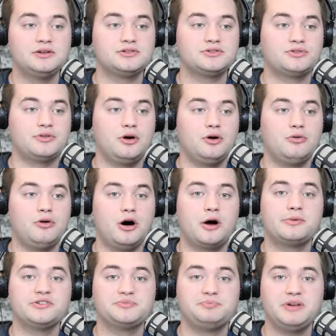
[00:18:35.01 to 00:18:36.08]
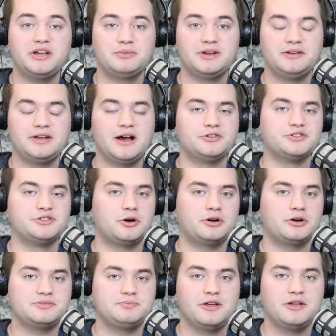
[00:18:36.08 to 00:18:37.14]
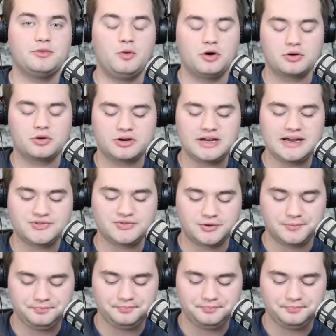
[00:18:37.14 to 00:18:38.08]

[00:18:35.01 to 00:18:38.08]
slow Auburn's big men down, Jabari Smith and Walker Kessler?